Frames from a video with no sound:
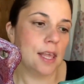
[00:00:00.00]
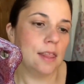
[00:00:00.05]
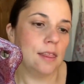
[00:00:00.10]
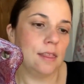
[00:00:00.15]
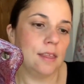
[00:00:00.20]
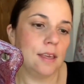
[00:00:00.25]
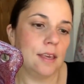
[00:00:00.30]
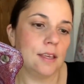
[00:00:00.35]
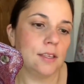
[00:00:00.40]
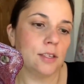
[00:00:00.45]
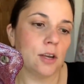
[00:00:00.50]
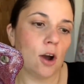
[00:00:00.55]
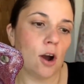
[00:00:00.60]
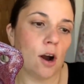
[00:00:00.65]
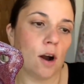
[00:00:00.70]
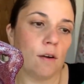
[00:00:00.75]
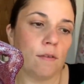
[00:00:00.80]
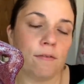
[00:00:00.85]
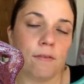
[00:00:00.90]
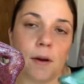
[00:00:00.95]
these
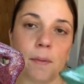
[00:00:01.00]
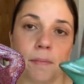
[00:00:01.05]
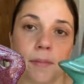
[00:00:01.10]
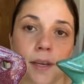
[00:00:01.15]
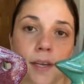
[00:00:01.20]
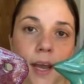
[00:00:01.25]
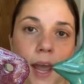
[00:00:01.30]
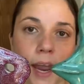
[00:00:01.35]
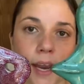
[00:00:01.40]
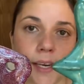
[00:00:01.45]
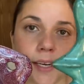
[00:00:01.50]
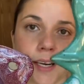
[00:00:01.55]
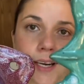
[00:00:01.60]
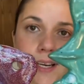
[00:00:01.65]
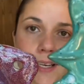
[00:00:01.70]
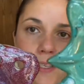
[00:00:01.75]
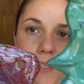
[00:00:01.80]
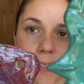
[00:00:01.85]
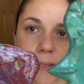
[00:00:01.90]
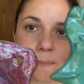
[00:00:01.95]
are from the
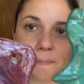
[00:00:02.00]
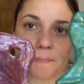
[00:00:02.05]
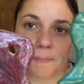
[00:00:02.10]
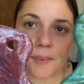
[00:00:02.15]
90s.